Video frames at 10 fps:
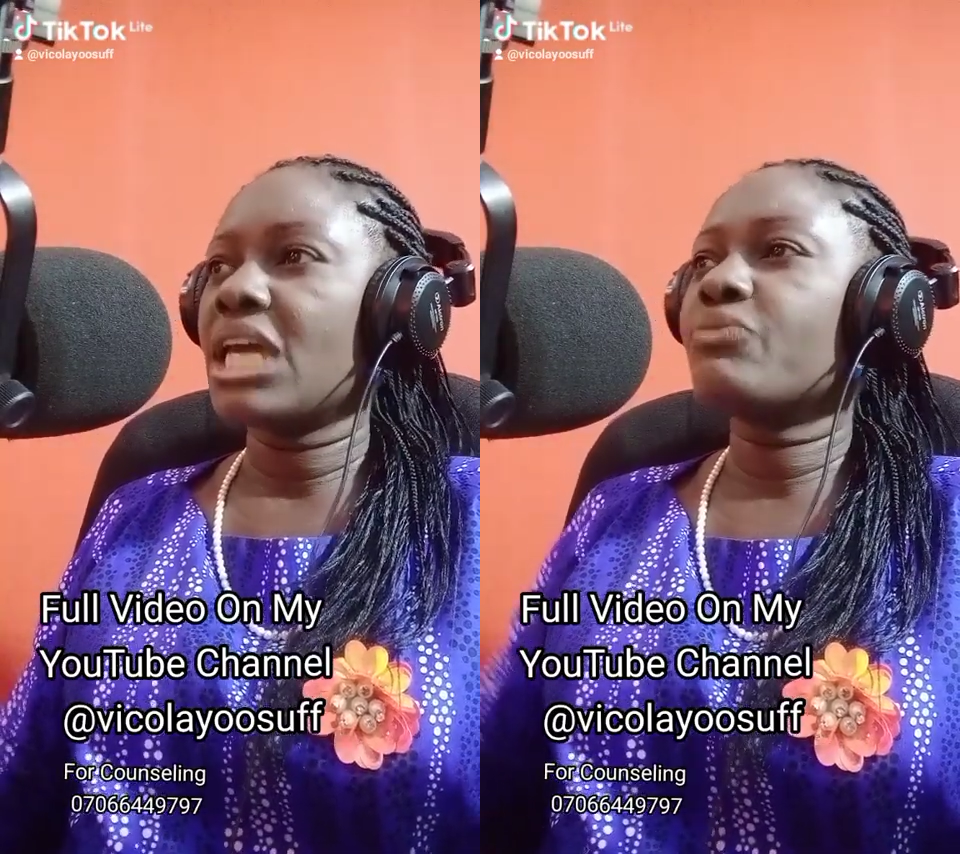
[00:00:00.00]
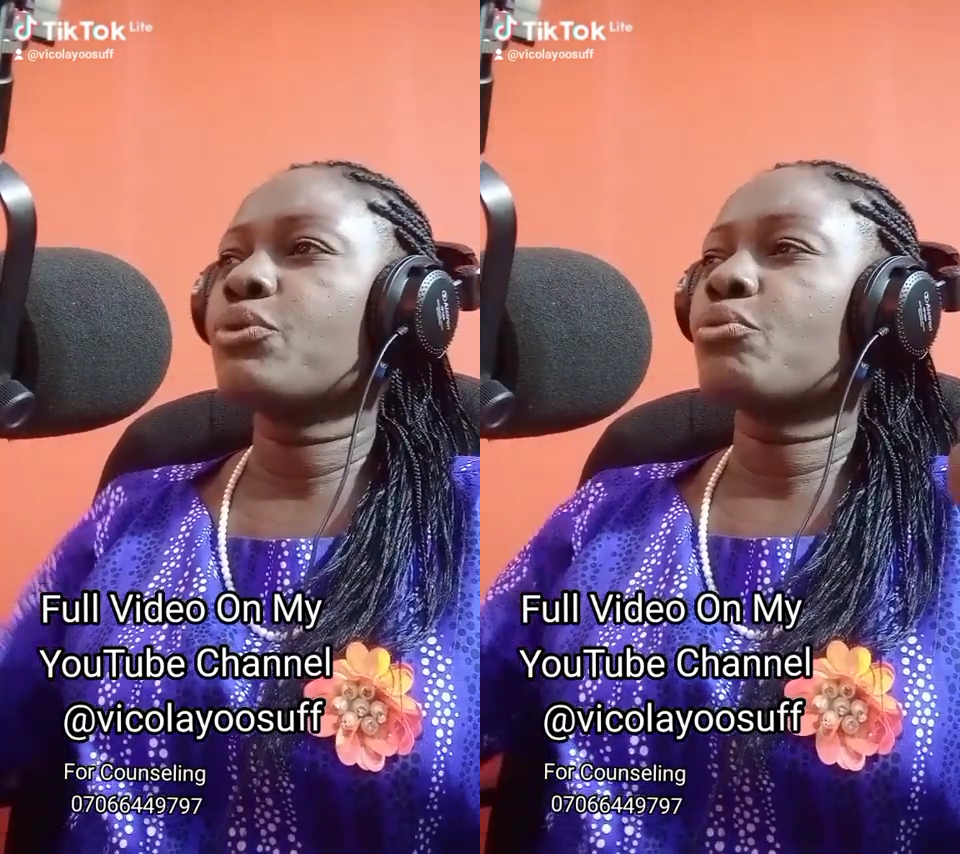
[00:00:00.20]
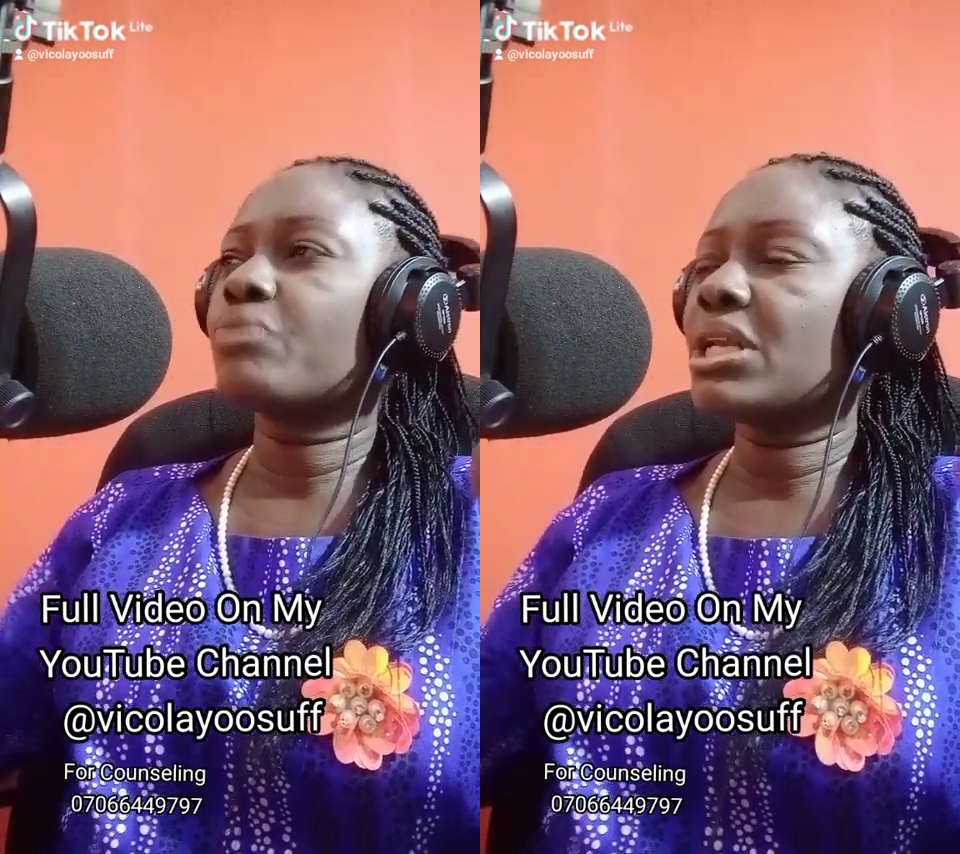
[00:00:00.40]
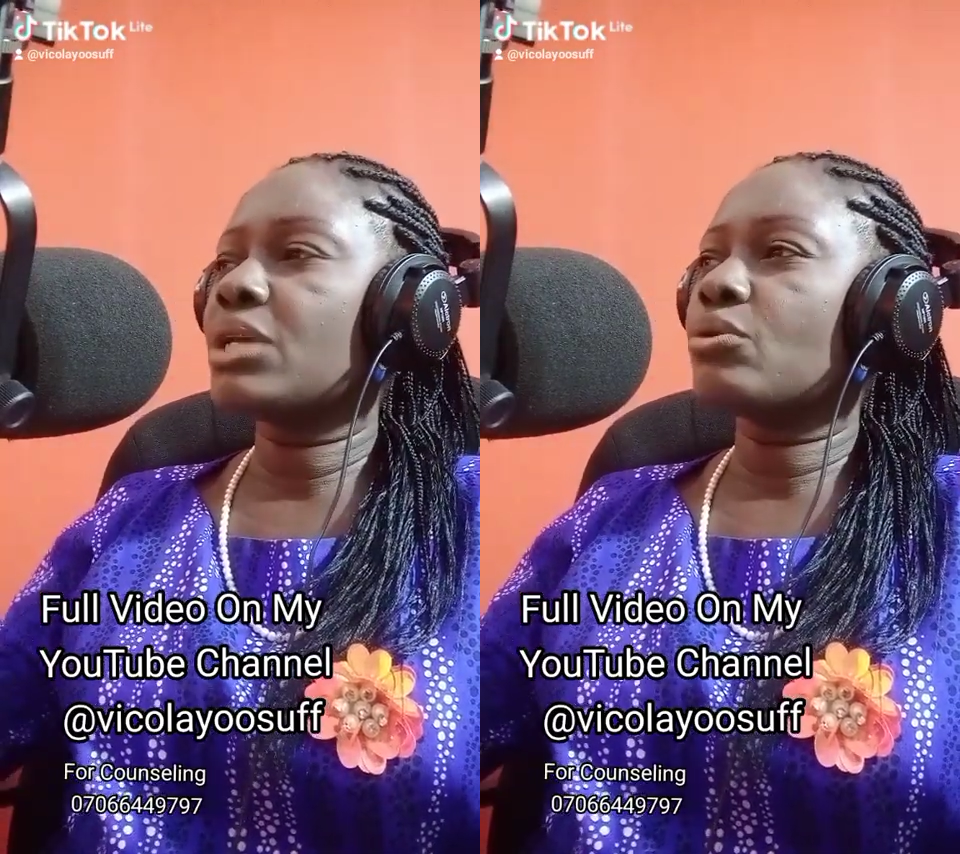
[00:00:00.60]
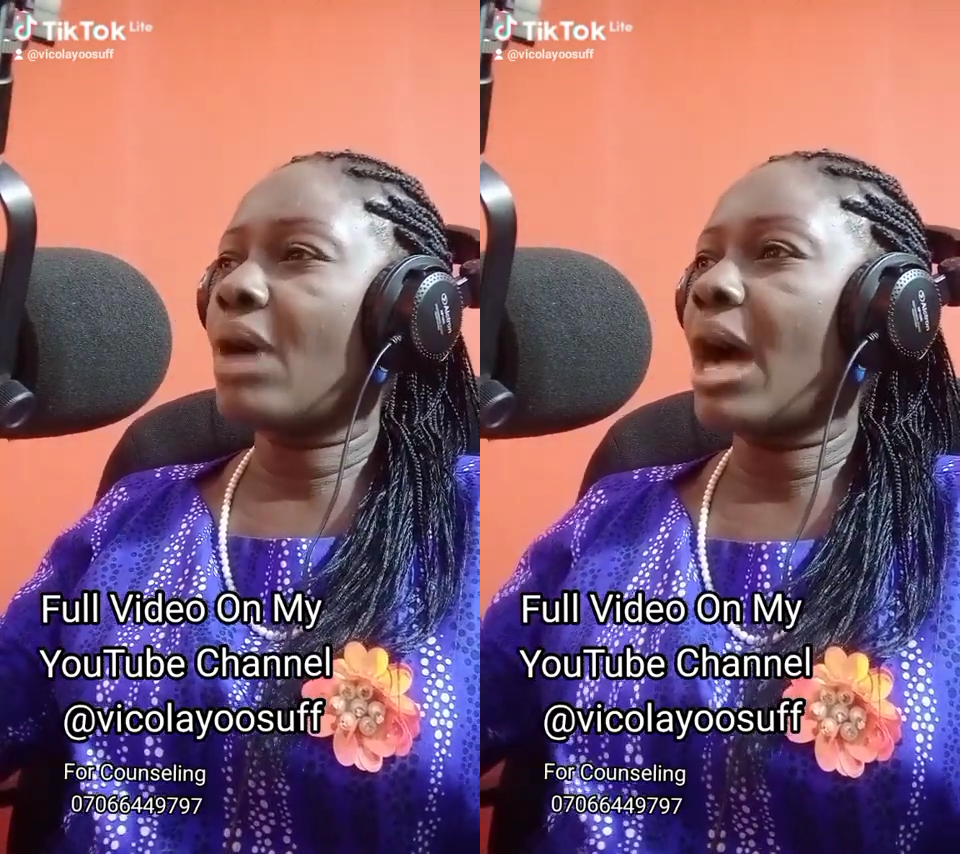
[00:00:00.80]
If you
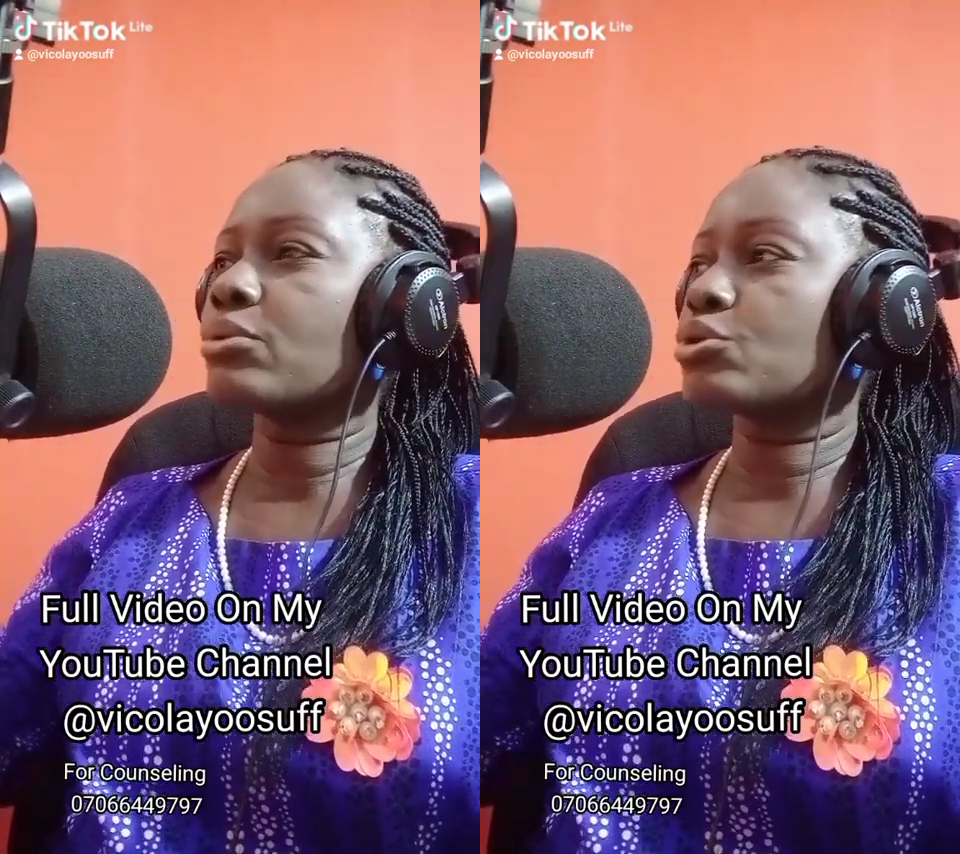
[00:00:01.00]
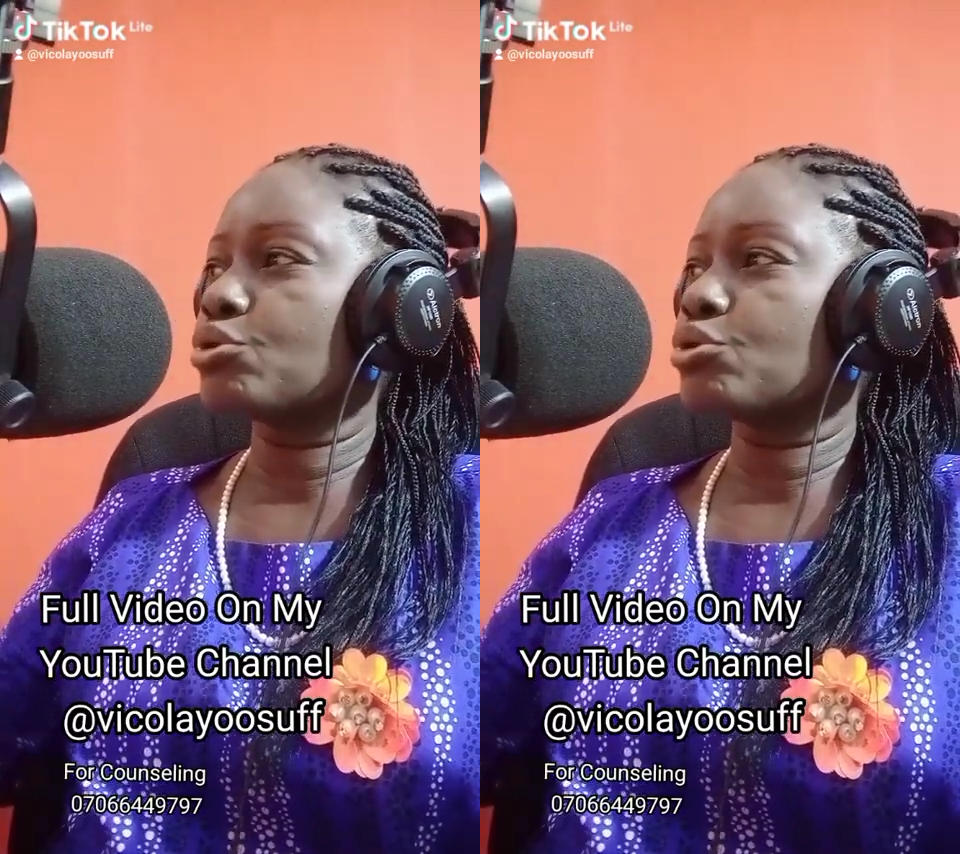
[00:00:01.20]
really know how